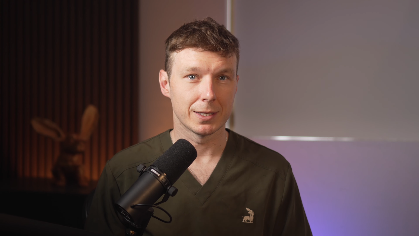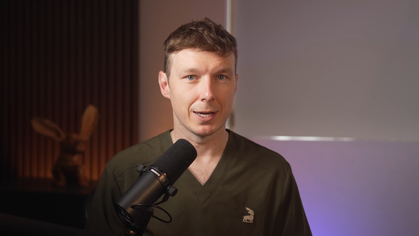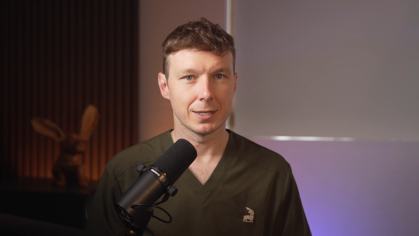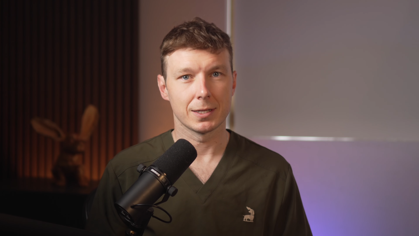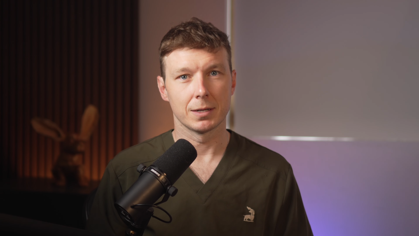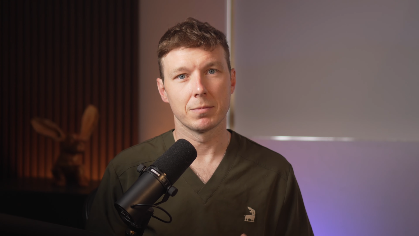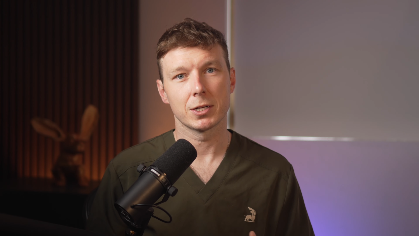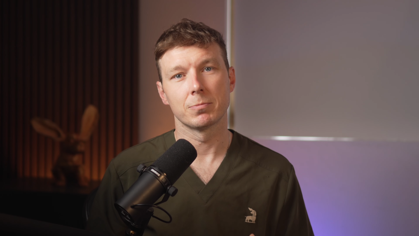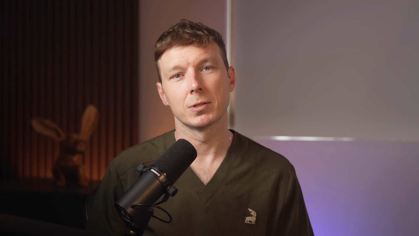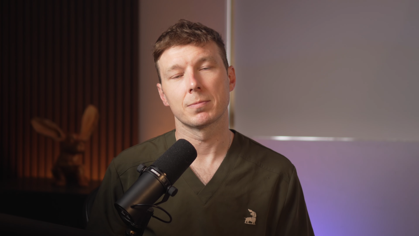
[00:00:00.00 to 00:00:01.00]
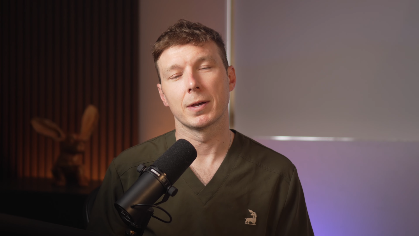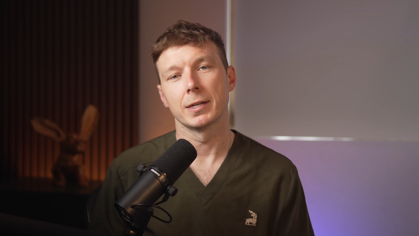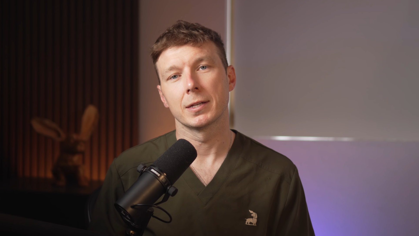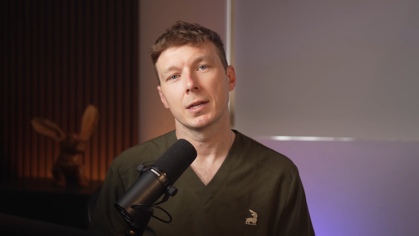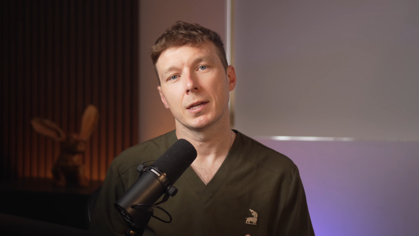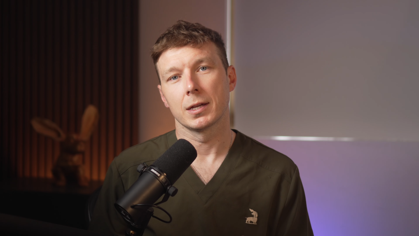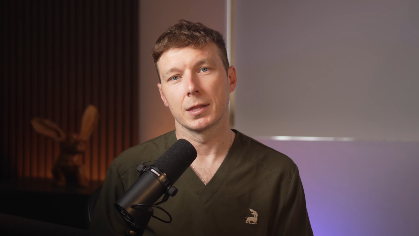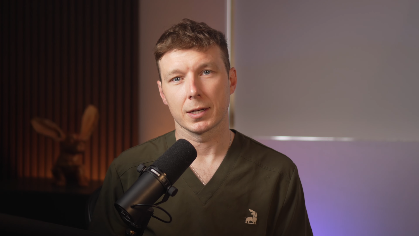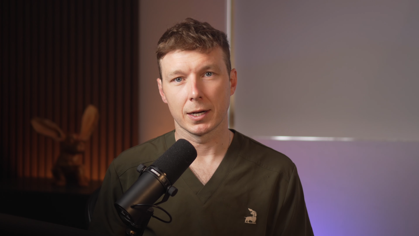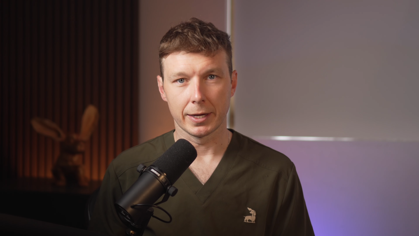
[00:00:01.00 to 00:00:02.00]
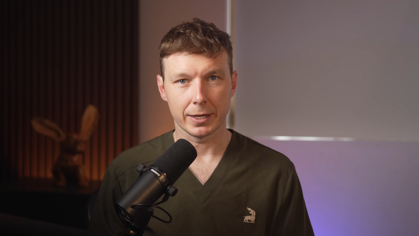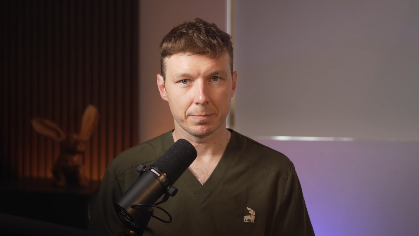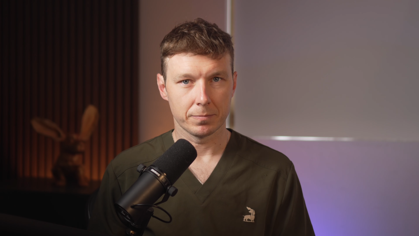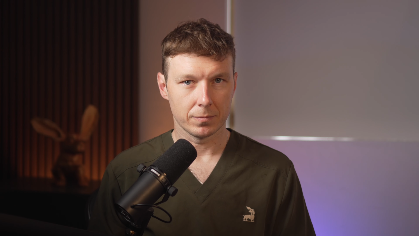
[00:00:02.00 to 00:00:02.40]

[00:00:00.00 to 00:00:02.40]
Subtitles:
test and measurements made in the clinic.